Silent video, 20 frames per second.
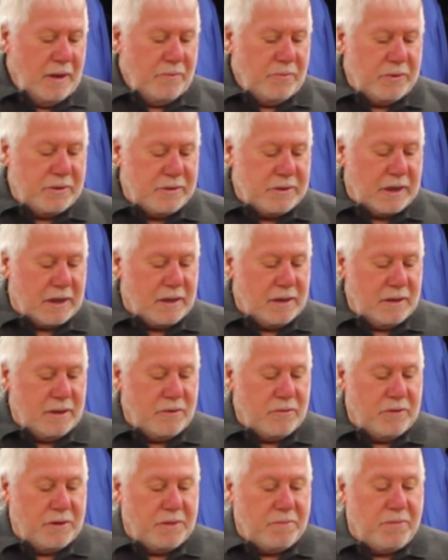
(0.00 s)

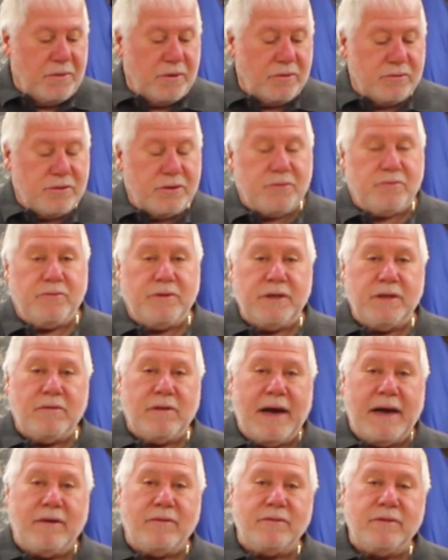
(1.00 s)
particularly with boots when you're
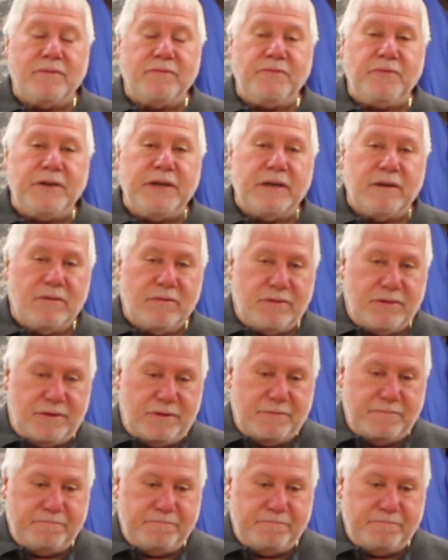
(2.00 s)
out in the field.